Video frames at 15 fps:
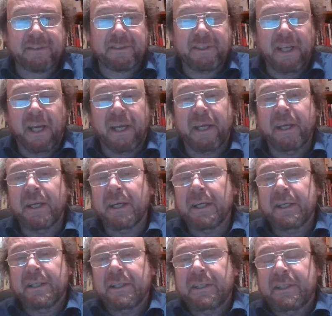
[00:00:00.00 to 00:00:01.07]
okay,
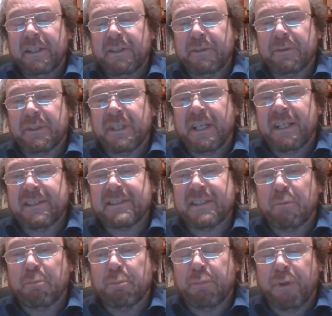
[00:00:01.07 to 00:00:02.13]
here you can
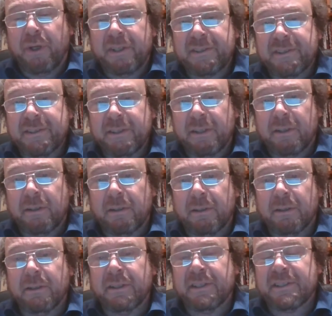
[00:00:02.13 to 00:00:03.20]
some
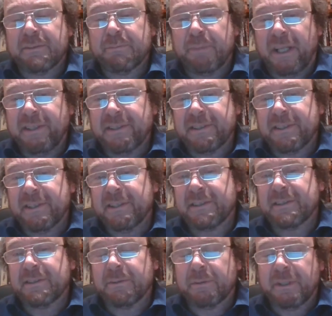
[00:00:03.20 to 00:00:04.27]
personal
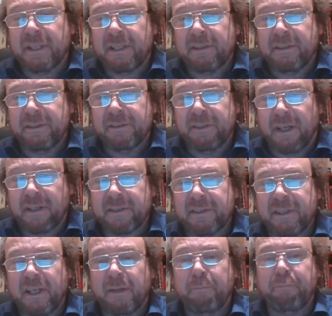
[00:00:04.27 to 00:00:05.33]
expenses, you can deduct
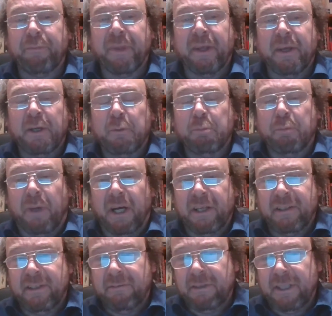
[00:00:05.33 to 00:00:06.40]
them by
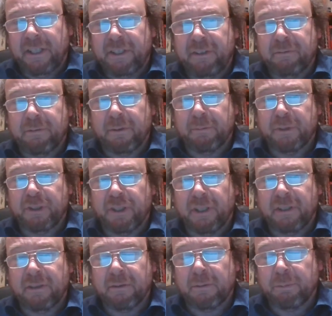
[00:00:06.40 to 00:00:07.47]
deviation from a
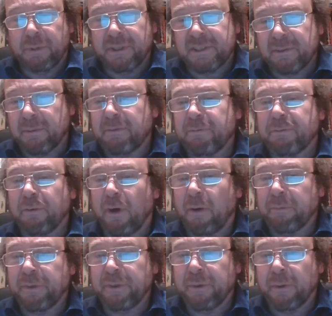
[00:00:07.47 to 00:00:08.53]
general principle
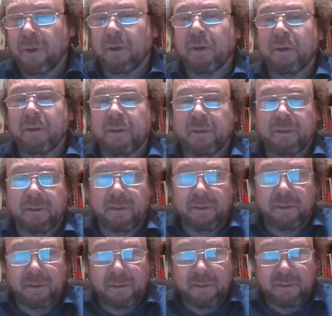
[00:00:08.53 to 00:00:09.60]
from your
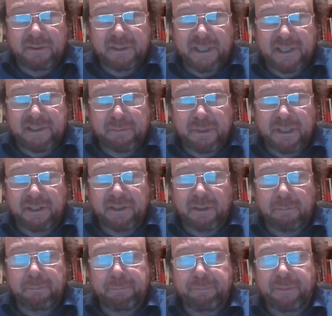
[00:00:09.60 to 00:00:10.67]
taxable
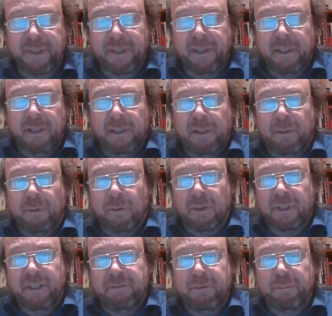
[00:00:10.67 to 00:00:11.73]
income,
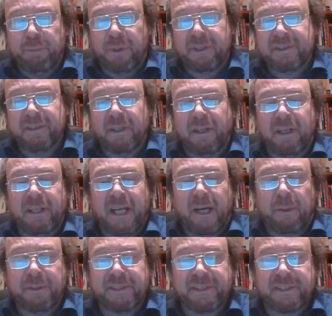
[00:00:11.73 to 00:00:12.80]
or even personal
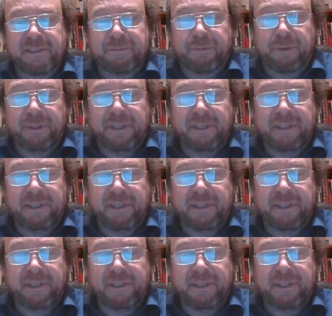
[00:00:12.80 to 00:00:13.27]
allowances for